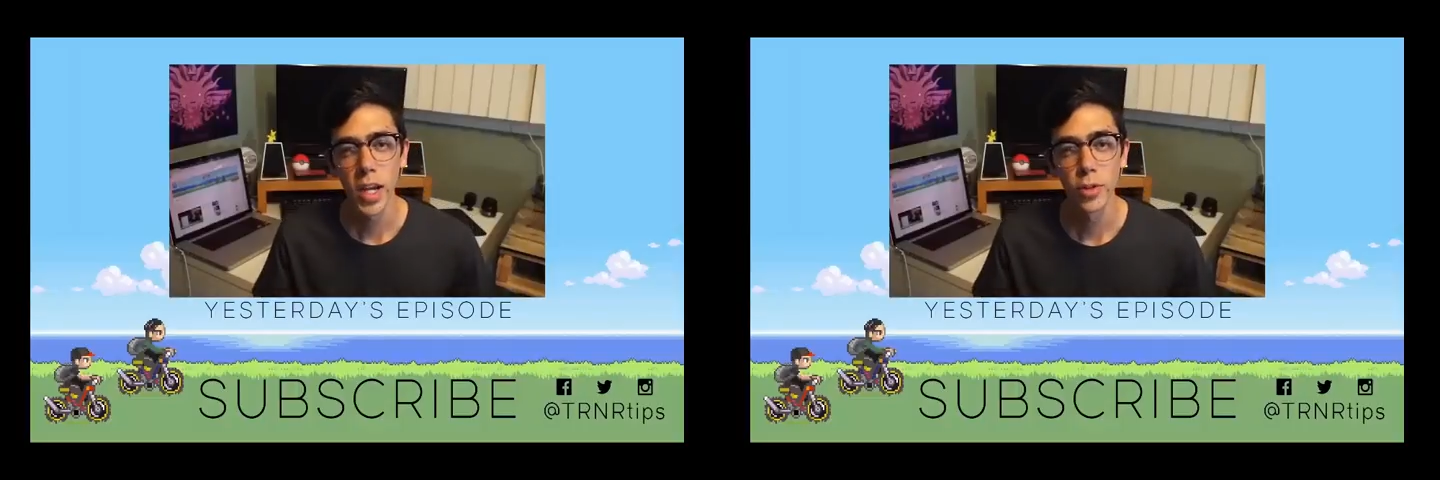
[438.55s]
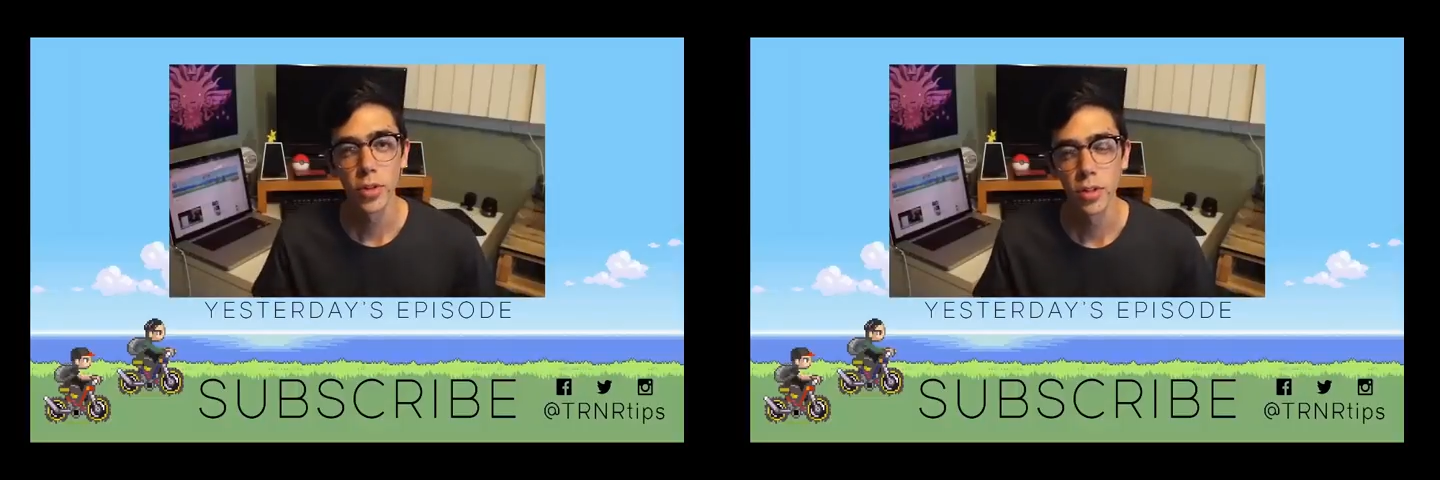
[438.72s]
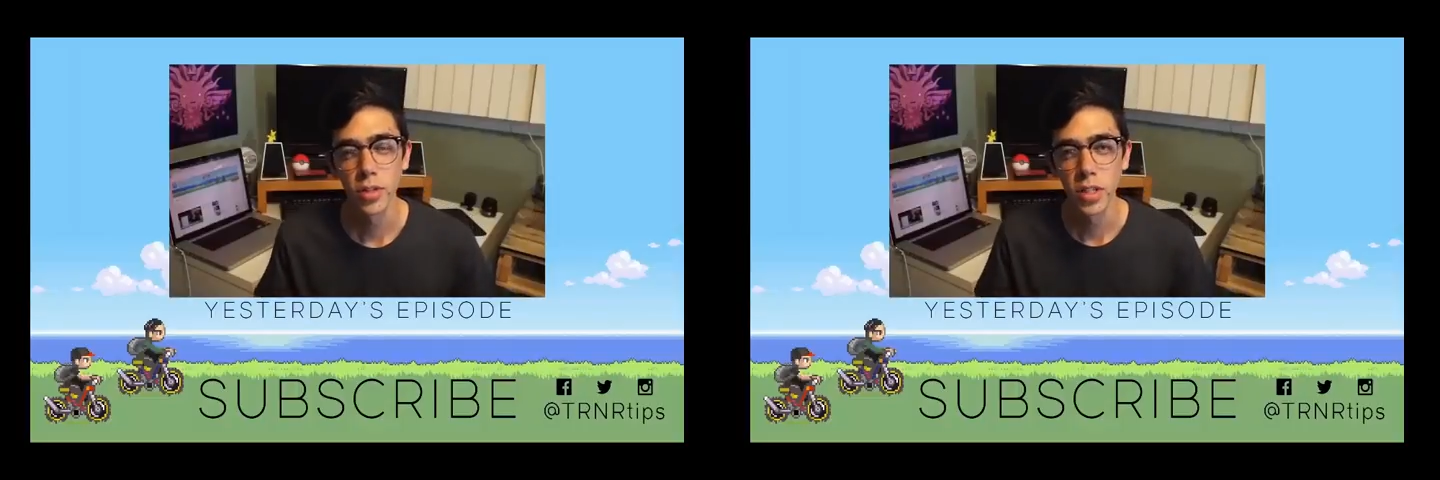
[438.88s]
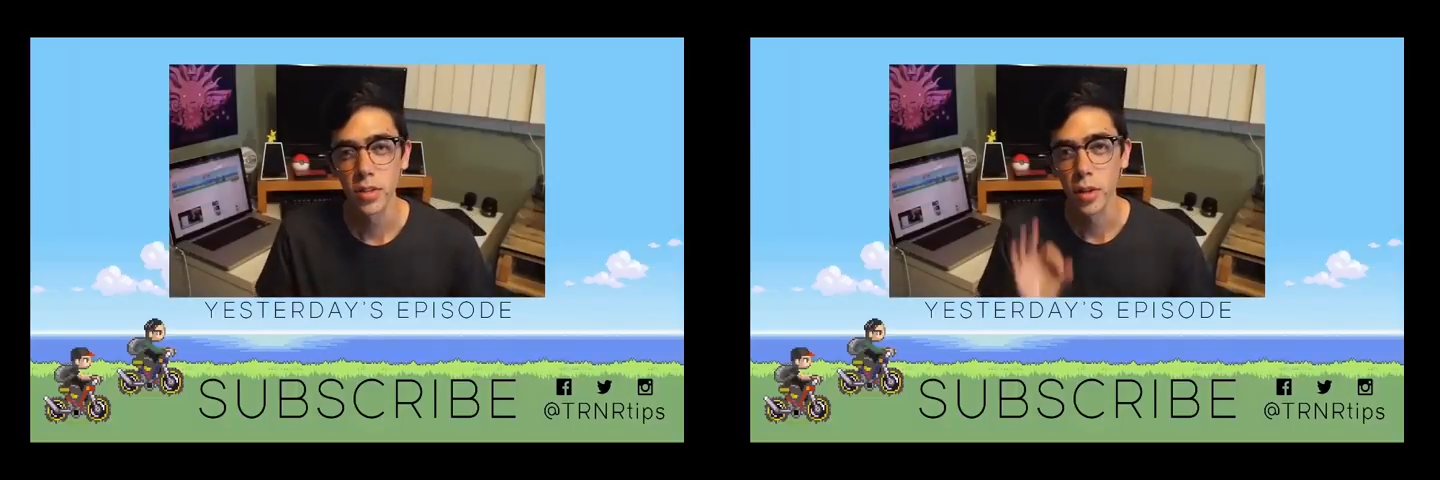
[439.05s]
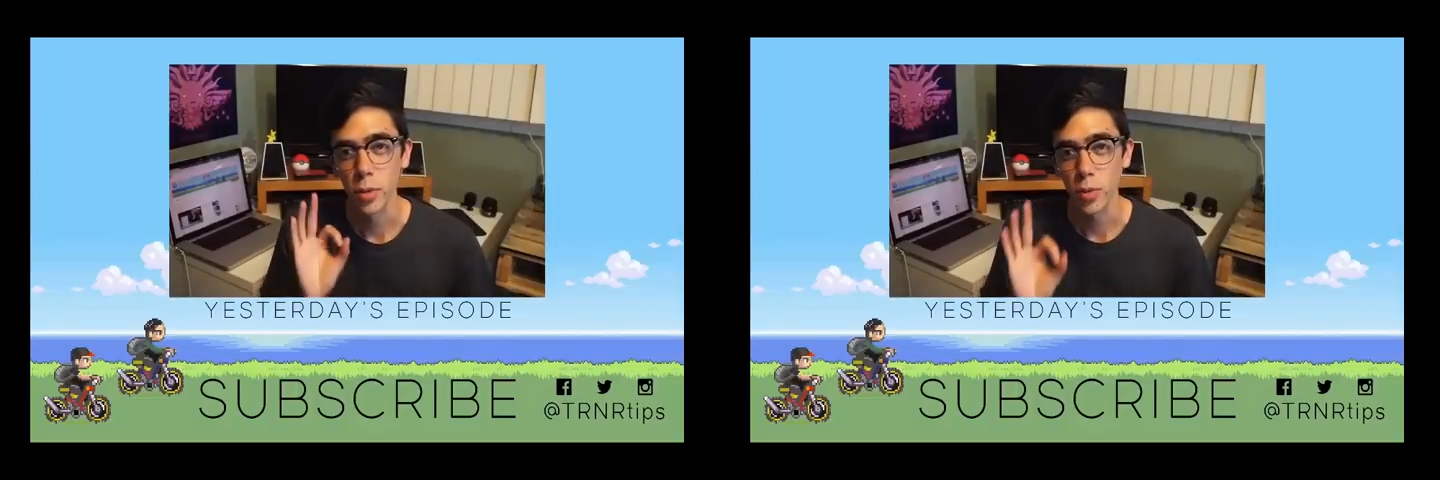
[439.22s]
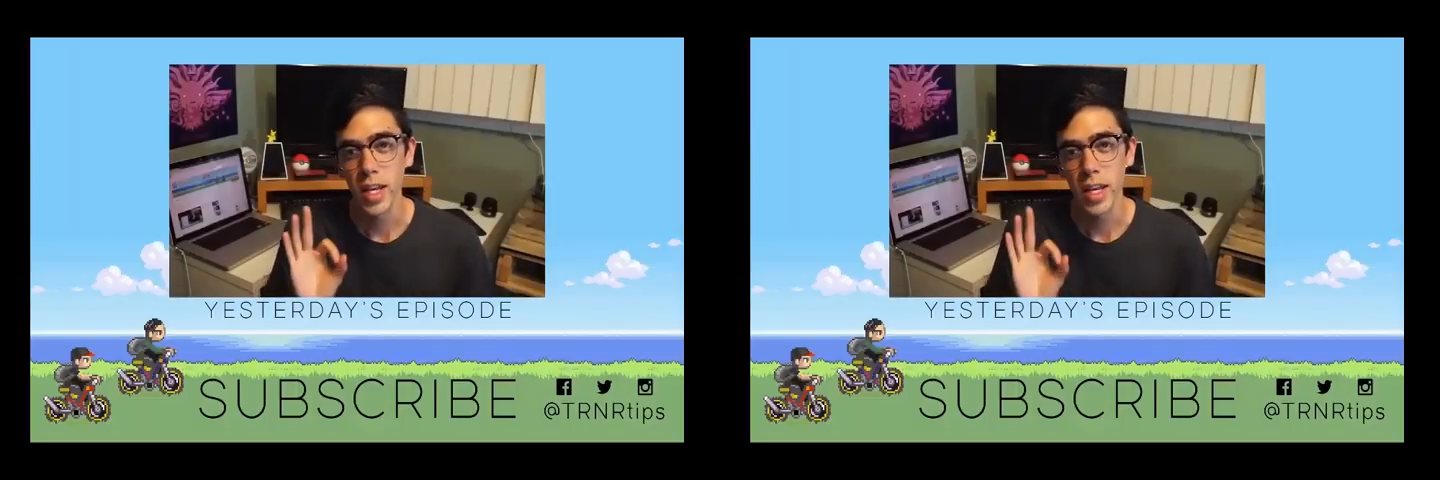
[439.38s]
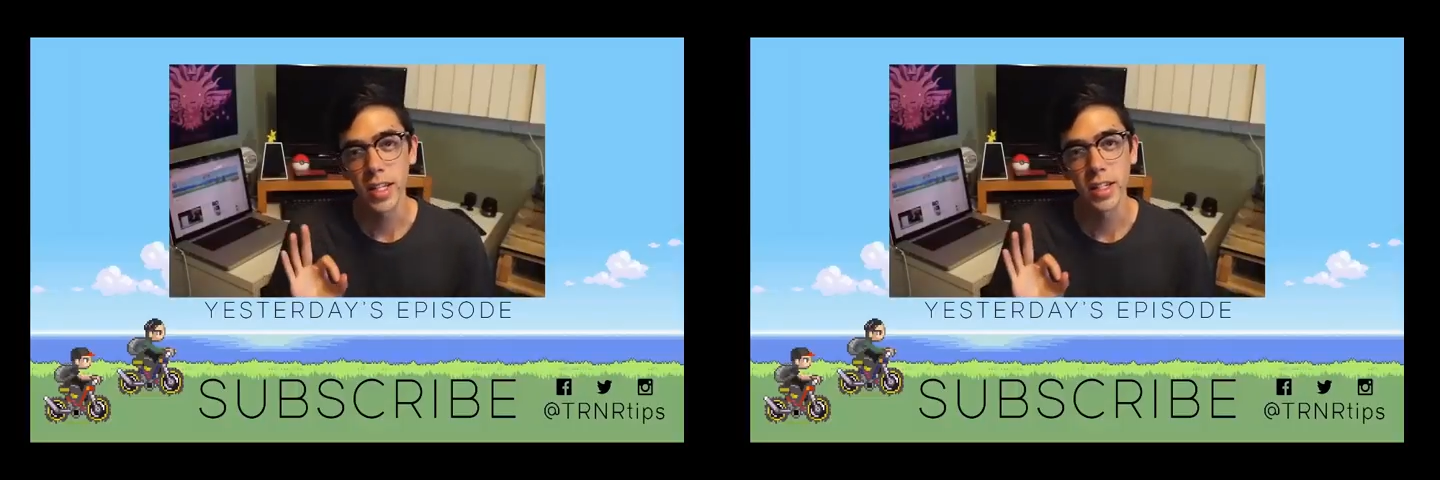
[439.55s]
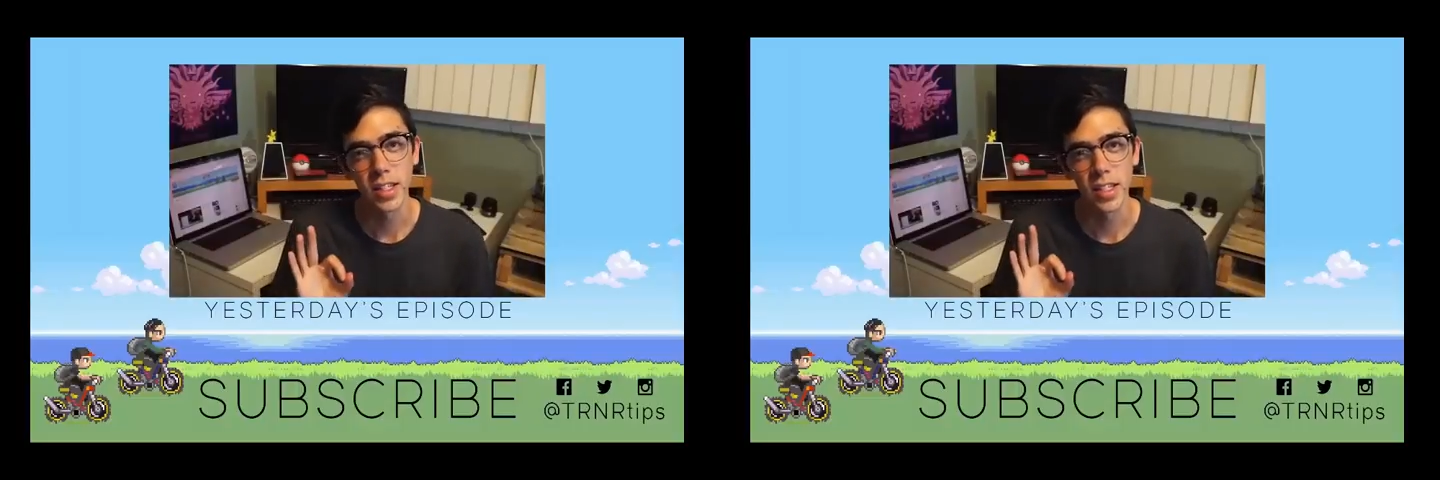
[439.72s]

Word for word: introducing the three hidden